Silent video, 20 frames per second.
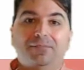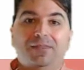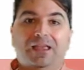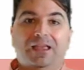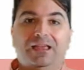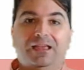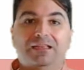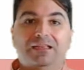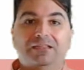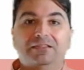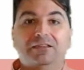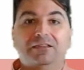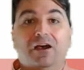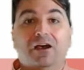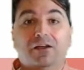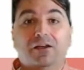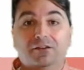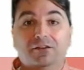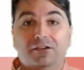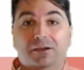And
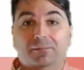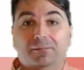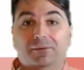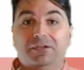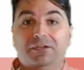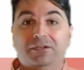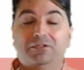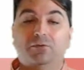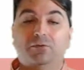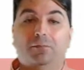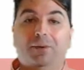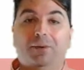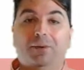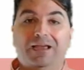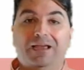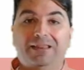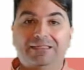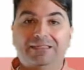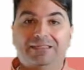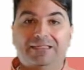other companies will buy
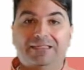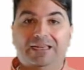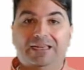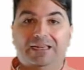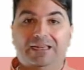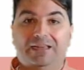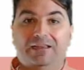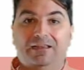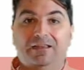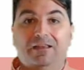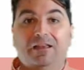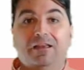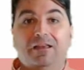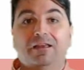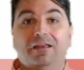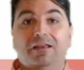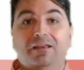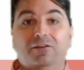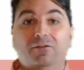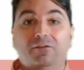this data
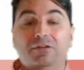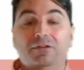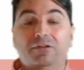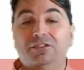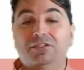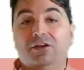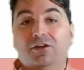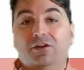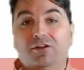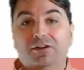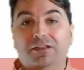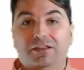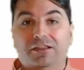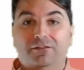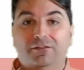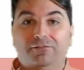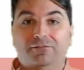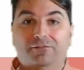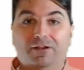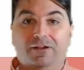in order to target
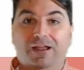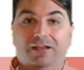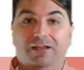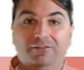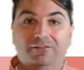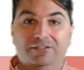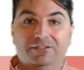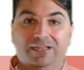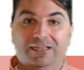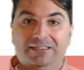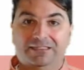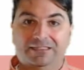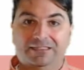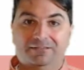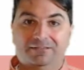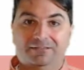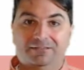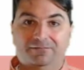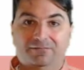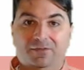you for
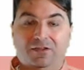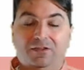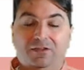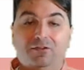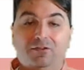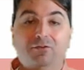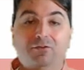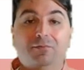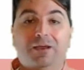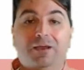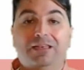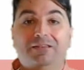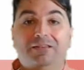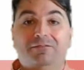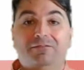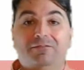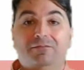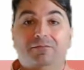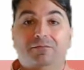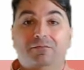advertising. You
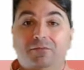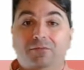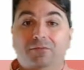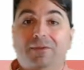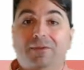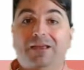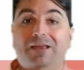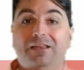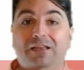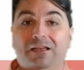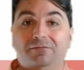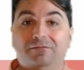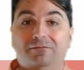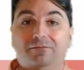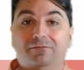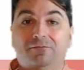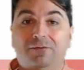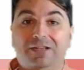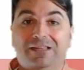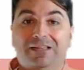might not
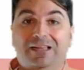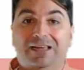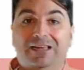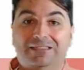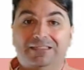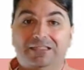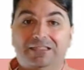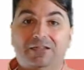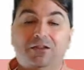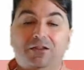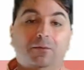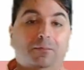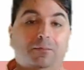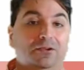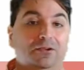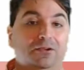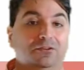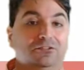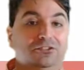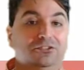realize it, but
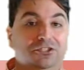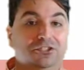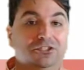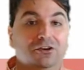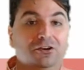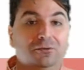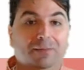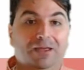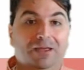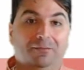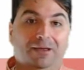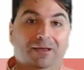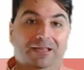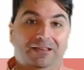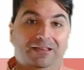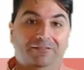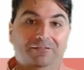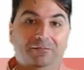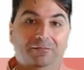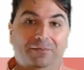your junk mail
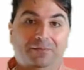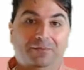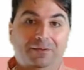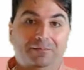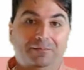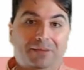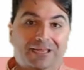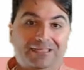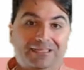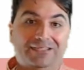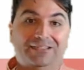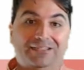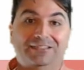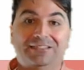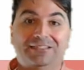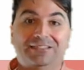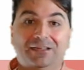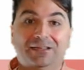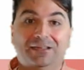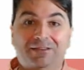might even be based
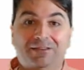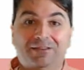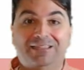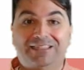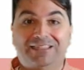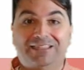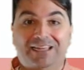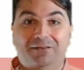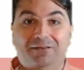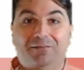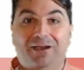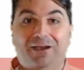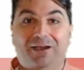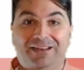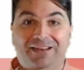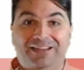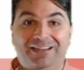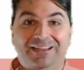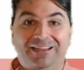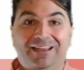on some of this data
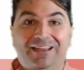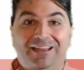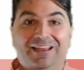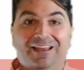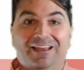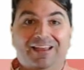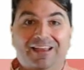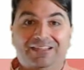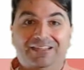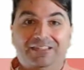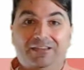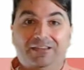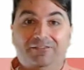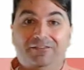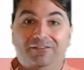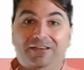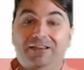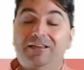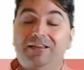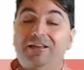mining
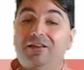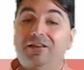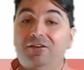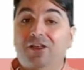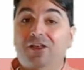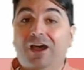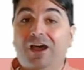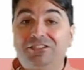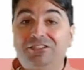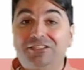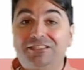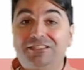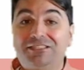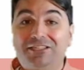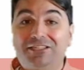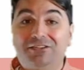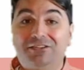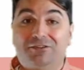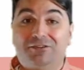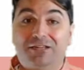activity, not just
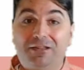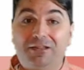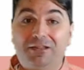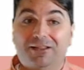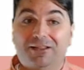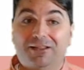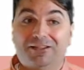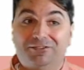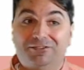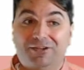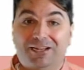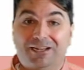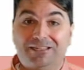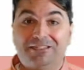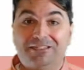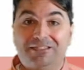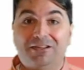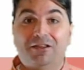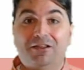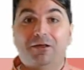in your email
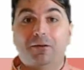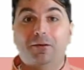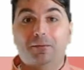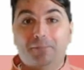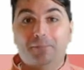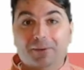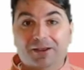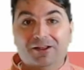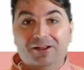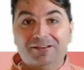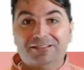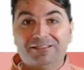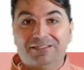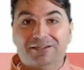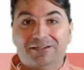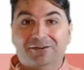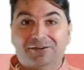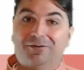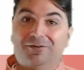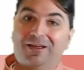address, but
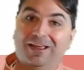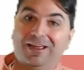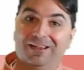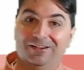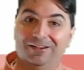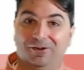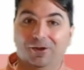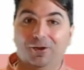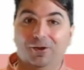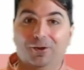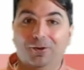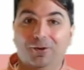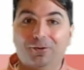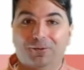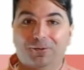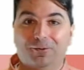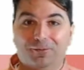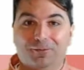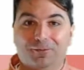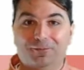also at your
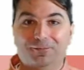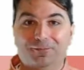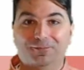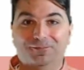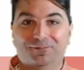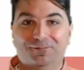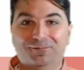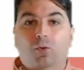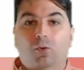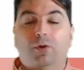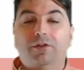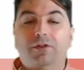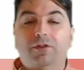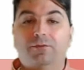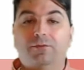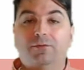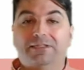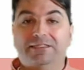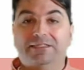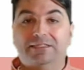home. One of
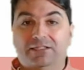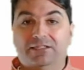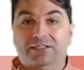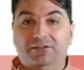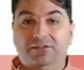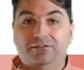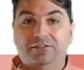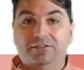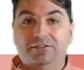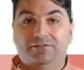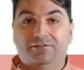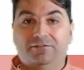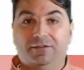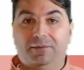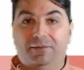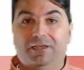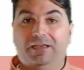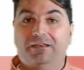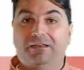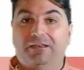the reasons to use a
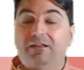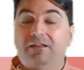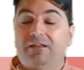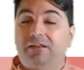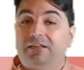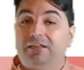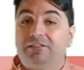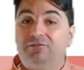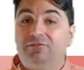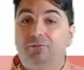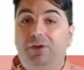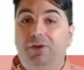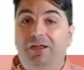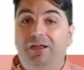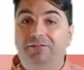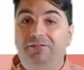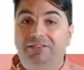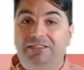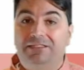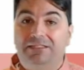VPN is for
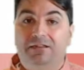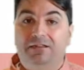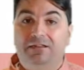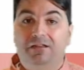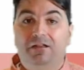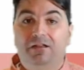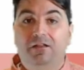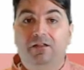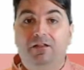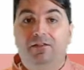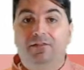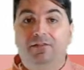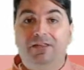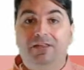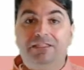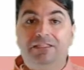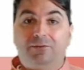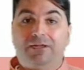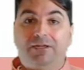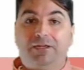privacy.
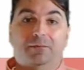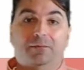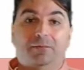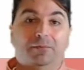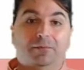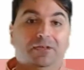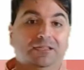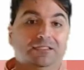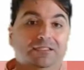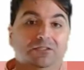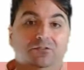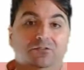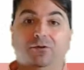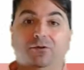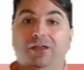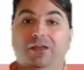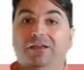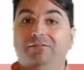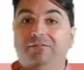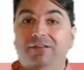This way, companies don't
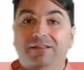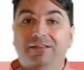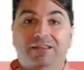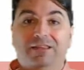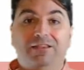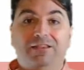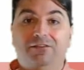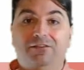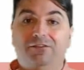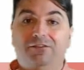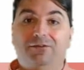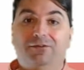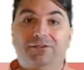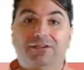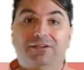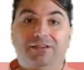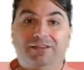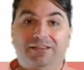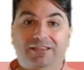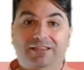know everything you're
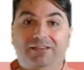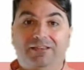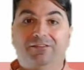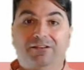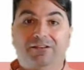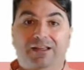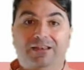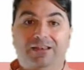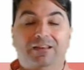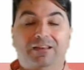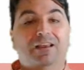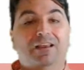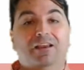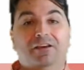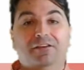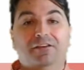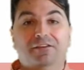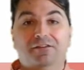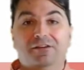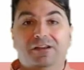doing on the internet,
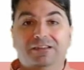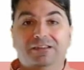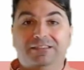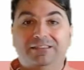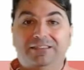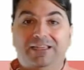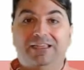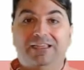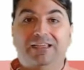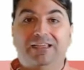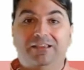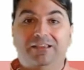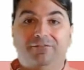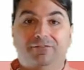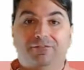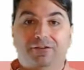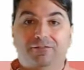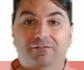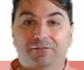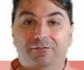and they're not digging
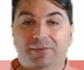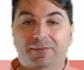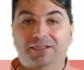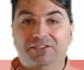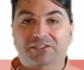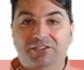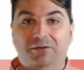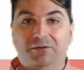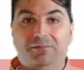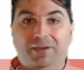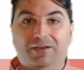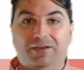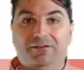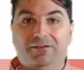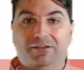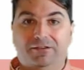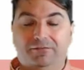for information about you.